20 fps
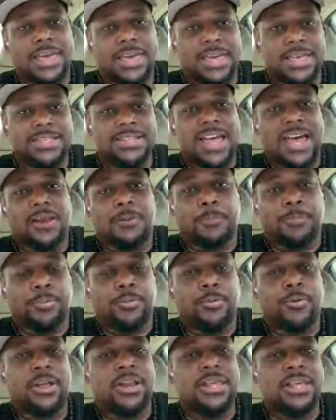he's got a
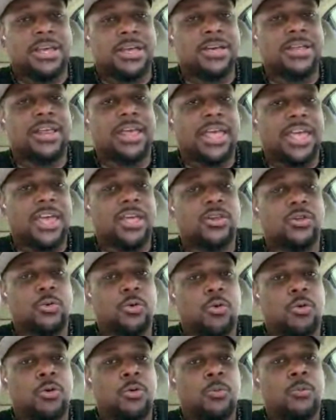pretty good
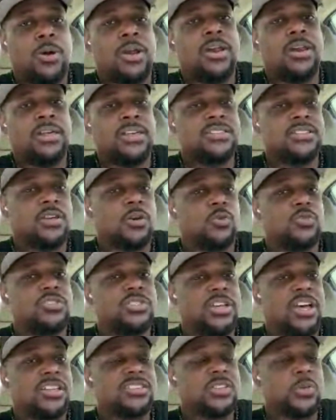handle on what it is
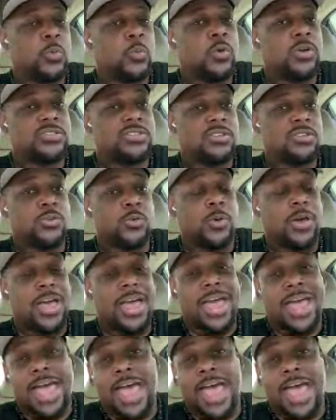Coach Johnson wants to do.